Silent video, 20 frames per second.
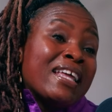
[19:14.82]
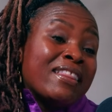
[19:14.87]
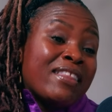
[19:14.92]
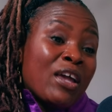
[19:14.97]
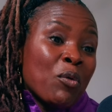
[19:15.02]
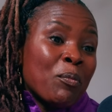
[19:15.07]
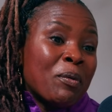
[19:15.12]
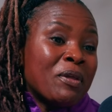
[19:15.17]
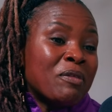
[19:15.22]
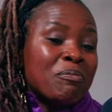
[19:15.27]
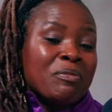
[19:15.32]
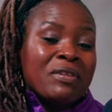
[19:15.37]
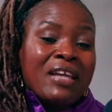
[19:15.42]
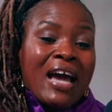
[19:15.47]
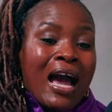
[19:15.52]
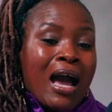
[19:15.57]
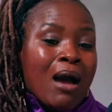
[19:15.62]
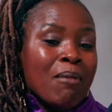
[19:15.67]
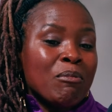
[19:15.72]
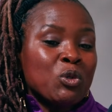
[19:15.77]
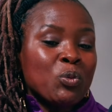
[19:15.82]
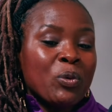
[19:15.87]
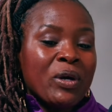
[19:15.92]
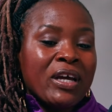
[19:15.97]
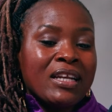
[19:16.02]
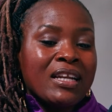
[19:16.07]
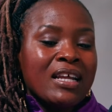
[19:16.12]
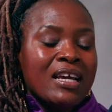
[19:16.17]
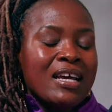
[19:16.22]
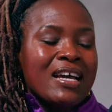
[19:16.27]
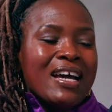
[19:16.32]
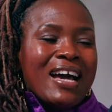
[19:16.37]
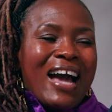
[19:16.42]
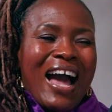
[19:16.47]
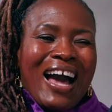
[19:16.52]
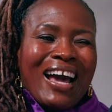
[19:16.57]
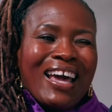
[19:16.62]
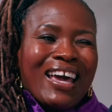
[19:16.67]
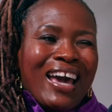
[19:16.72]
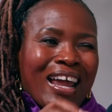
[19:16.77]
there have been times when
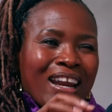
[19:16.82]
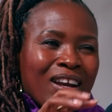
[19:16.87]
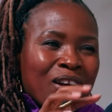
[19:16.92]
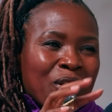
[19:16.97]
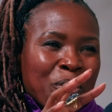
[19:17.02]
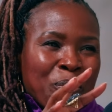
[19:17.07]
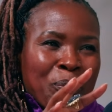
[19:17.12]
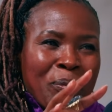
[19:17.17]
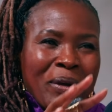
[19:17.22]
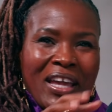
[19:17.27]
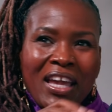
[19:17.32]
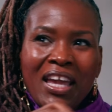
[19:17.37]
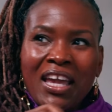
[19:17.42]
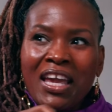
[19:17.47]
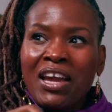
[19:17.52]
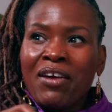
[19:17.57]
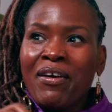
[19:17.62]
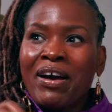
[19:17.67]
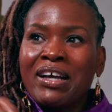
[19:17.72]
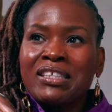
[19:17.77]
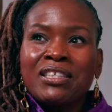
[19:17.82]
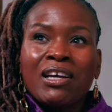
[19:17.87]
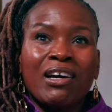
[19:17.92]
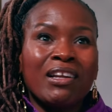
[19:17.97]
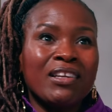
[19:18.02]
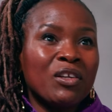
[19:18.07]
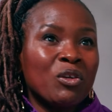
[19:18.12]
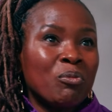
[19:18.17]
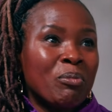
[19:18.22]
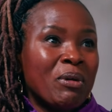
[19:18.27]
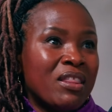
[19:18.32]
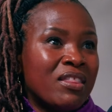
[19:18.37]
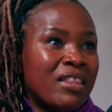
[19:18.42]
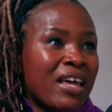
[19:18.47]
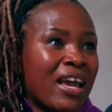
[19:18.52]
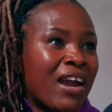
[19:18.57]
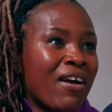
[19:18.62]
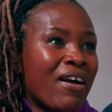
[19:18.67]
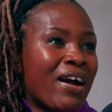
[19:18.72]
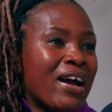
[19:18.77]
I got a little bit here, I saw a little bit
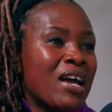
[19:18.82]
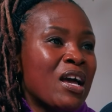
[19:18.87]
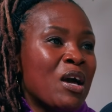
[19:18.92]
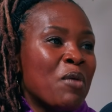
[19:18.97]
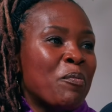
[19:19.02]
there,